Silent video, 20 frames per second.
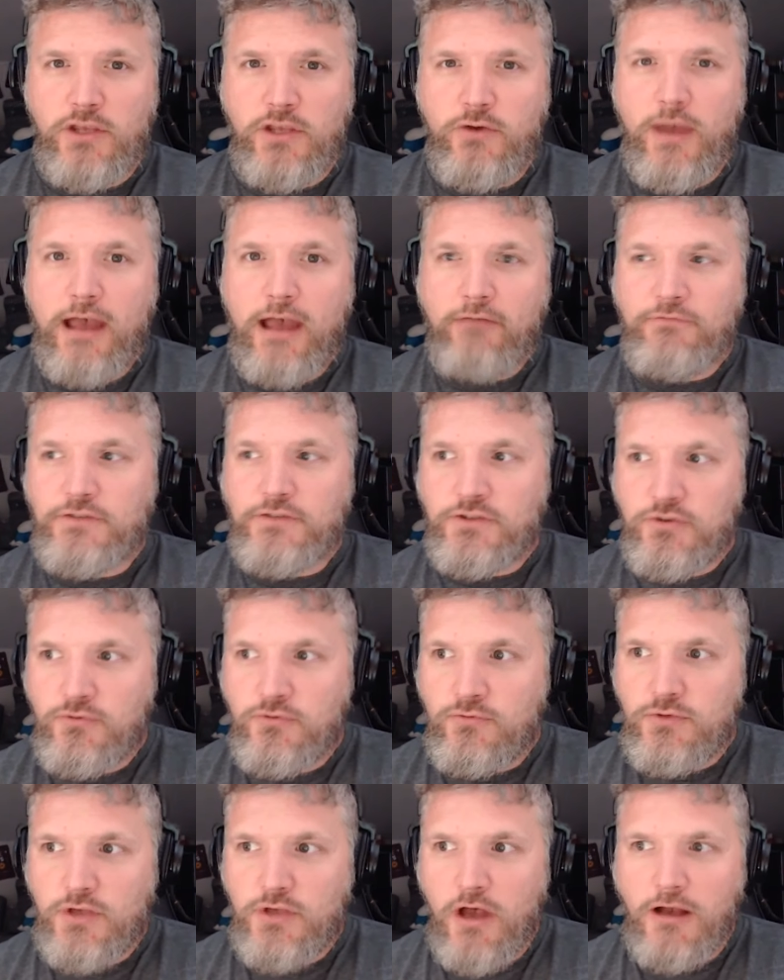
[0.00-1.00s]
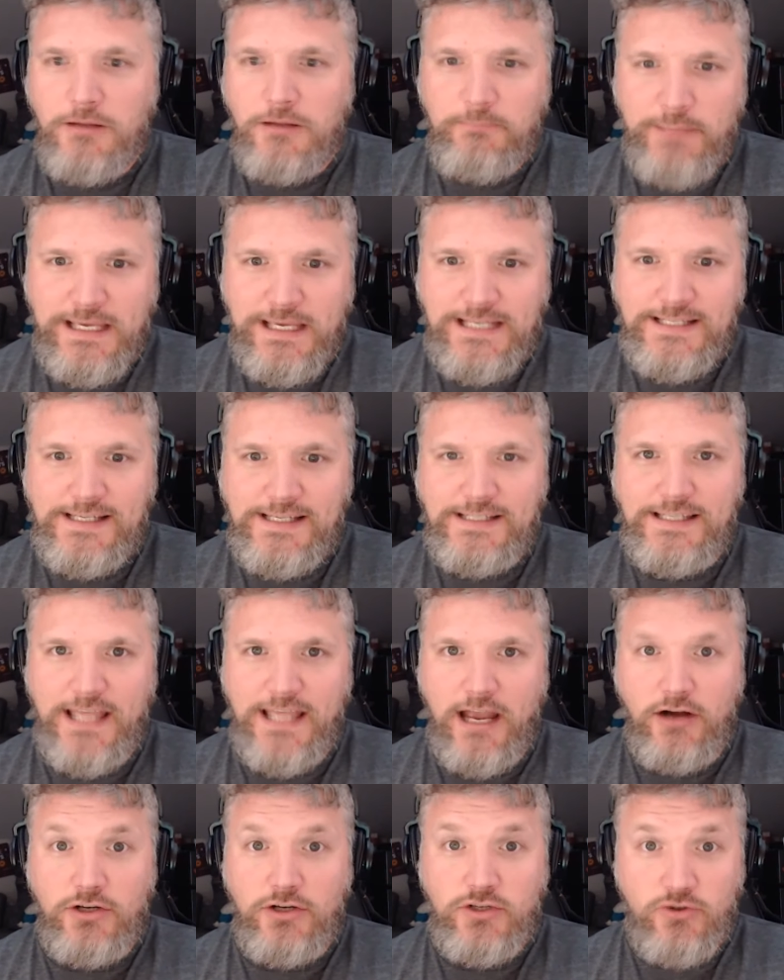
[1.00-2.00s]
You have two young pieces
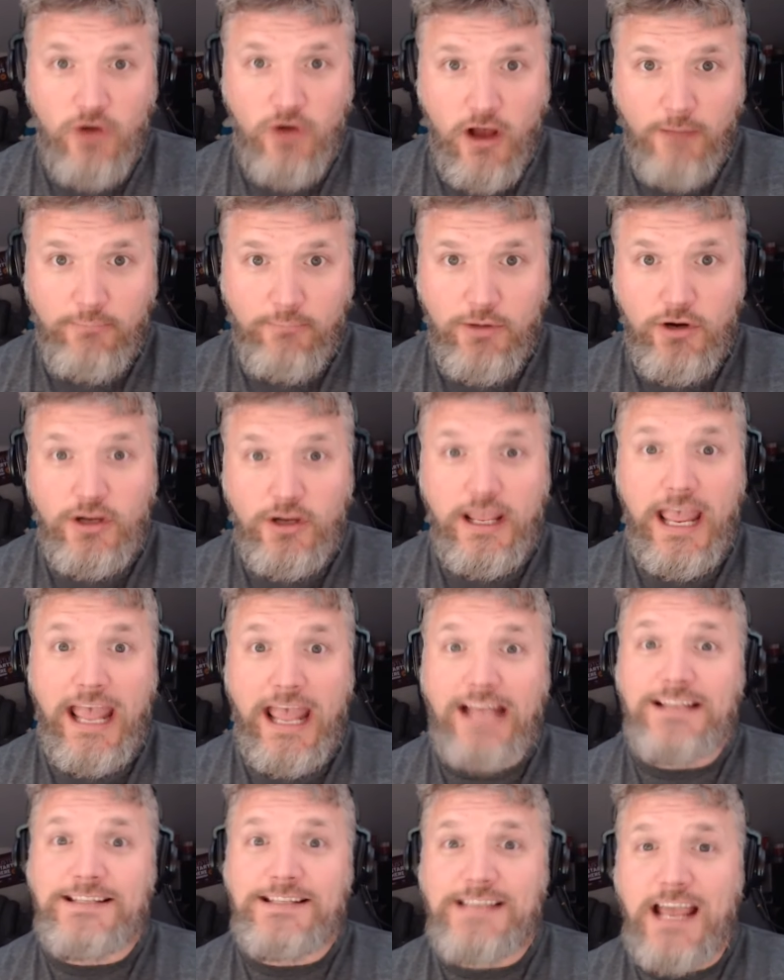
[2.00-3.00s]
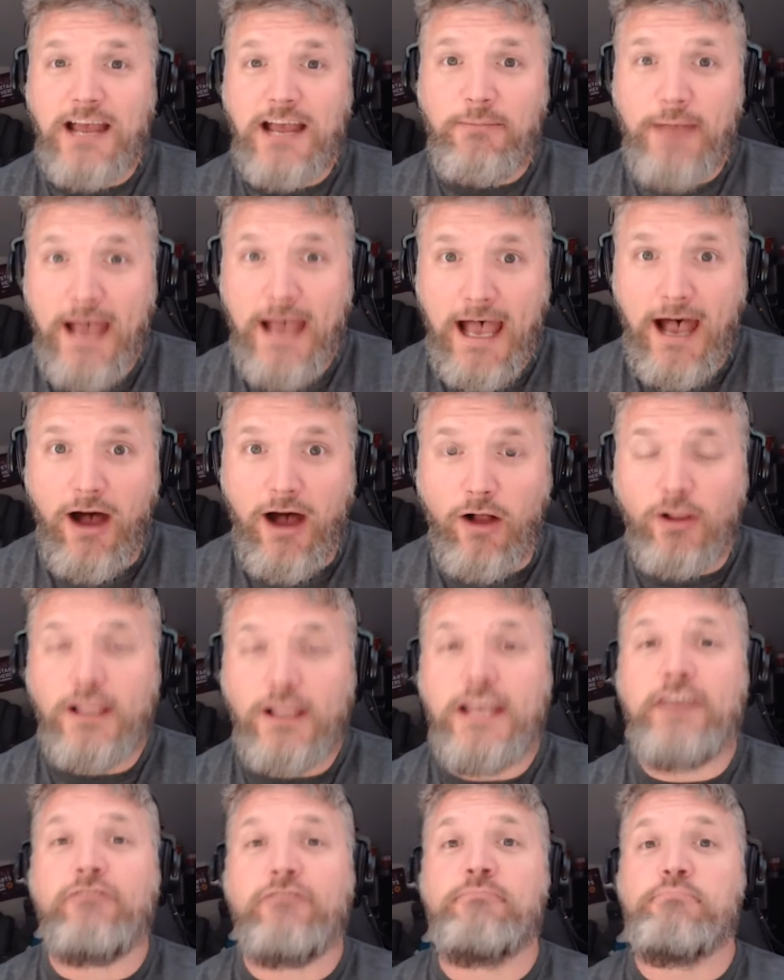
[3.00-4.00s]
there, Stromberg and Sam Howell.
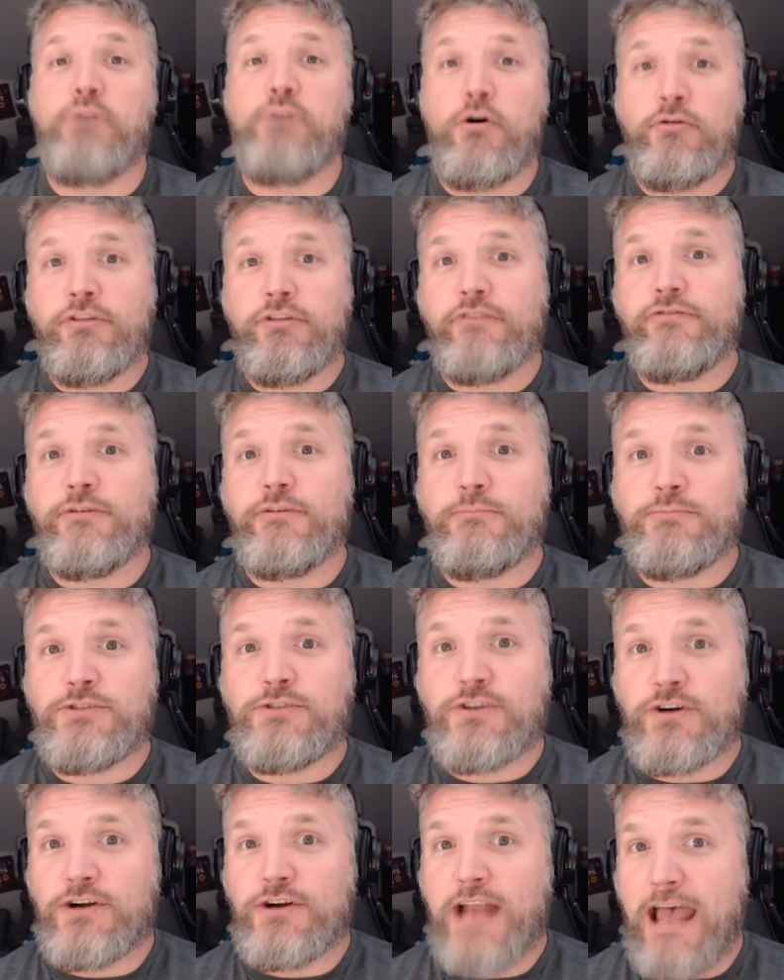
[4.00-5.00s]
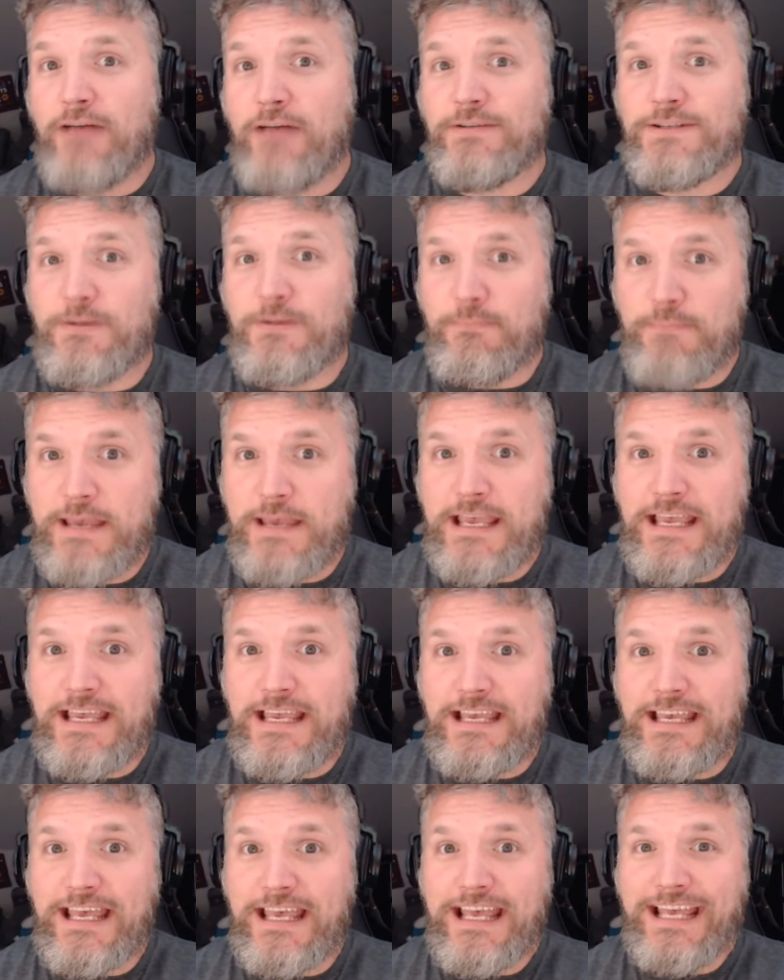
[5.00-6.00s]
If both of them turn out to
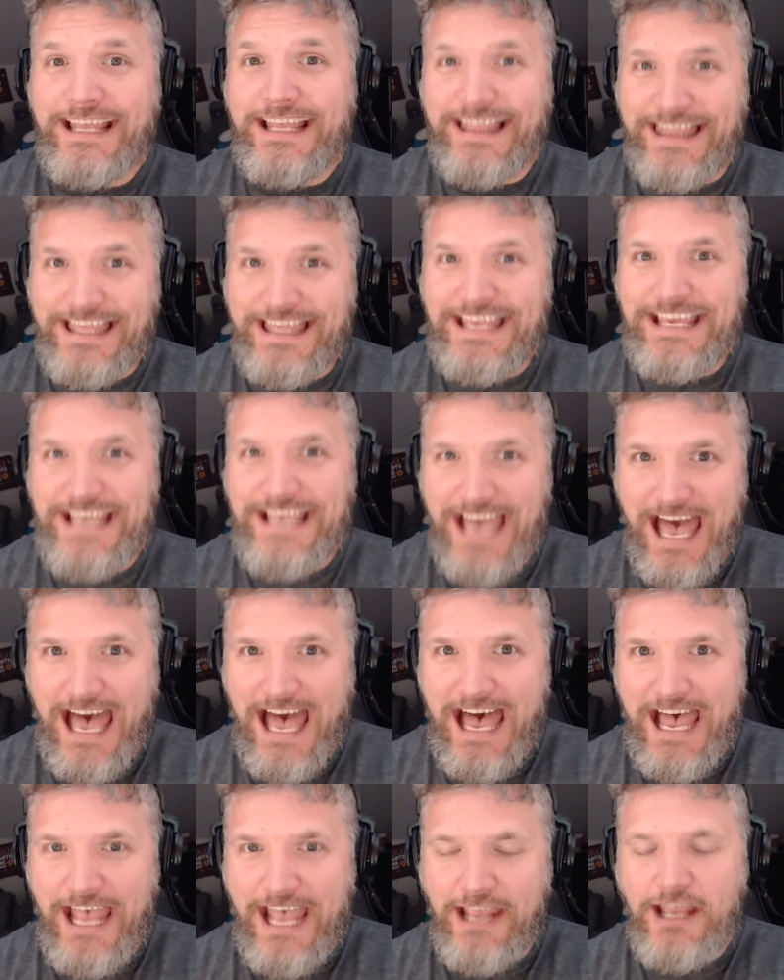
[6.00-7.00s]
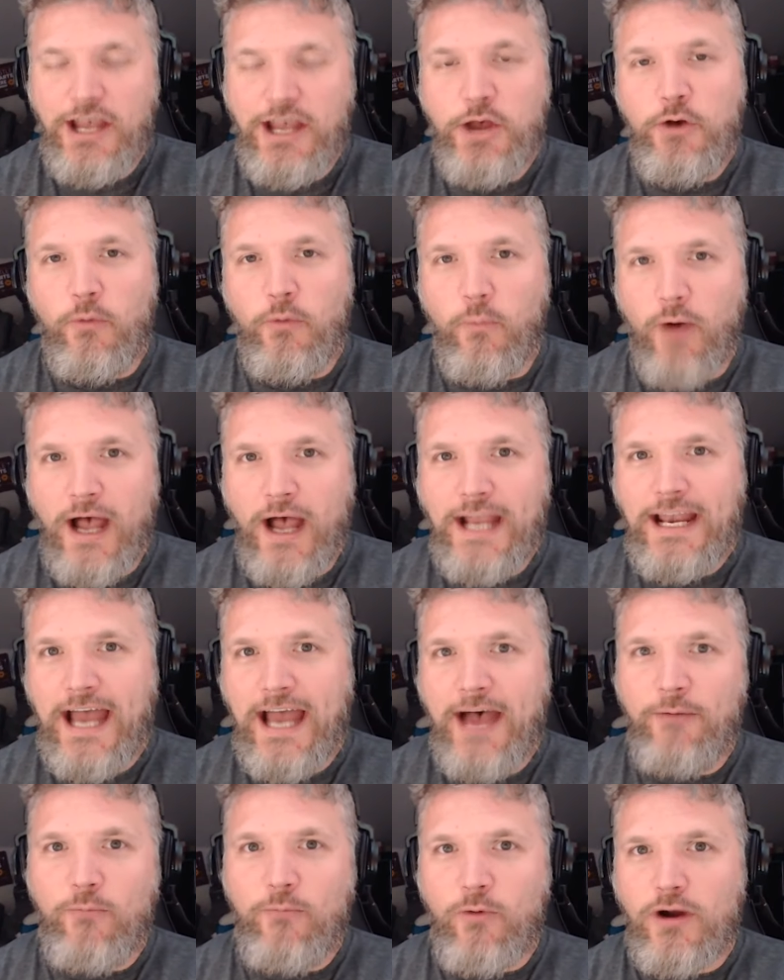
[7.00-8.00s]
be the guy, why
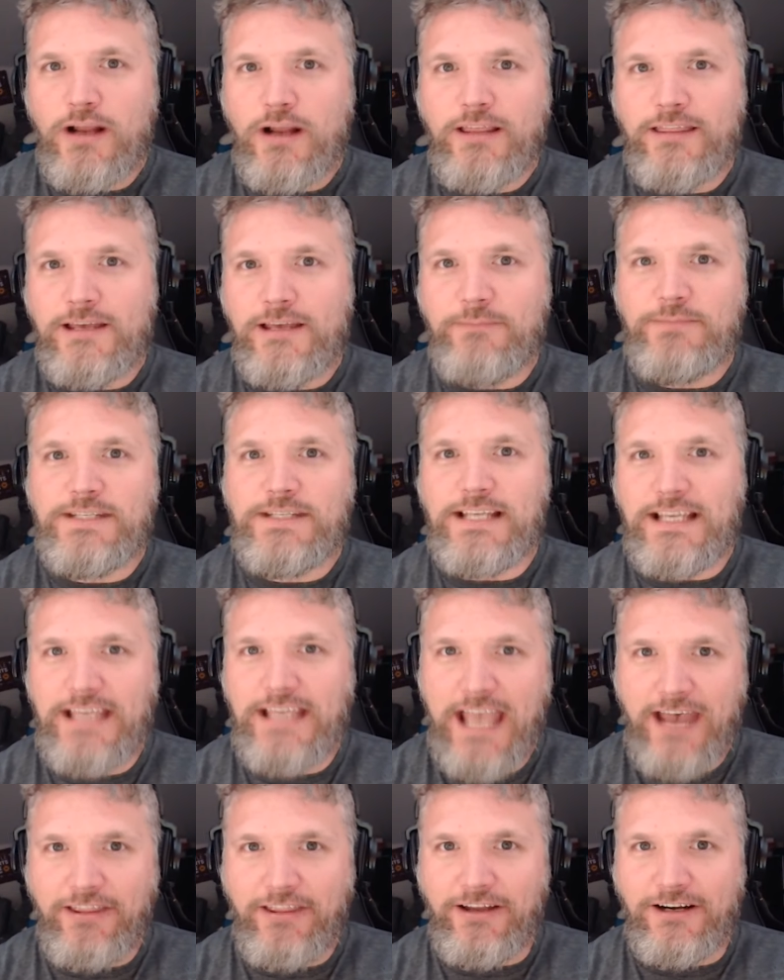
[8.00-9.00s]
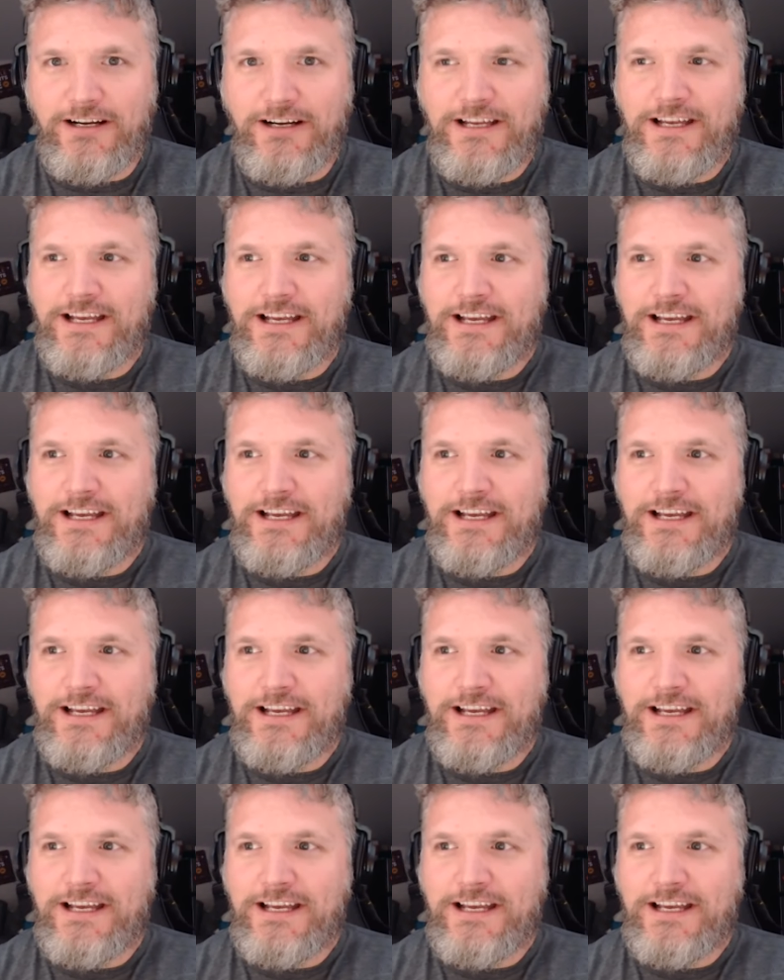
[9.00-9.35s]
not work them together?